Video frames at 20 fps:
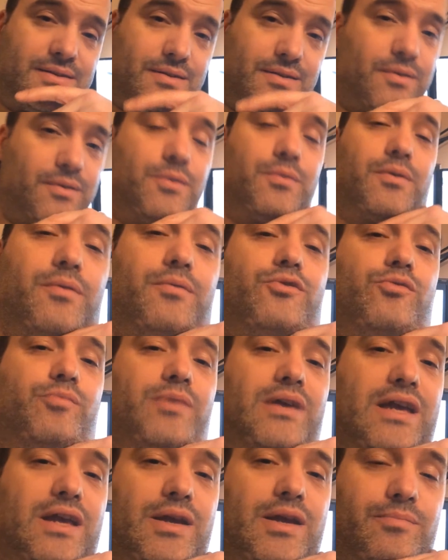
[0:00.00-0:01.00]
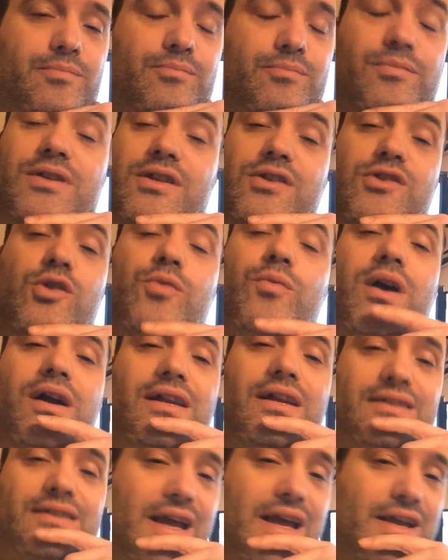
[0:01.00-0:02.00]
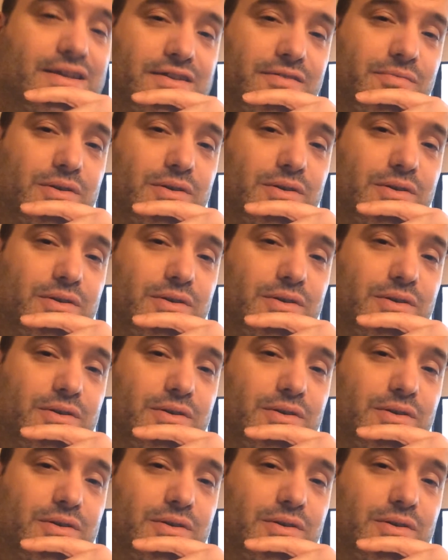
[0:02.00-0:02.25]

So a one which will be here within two working days,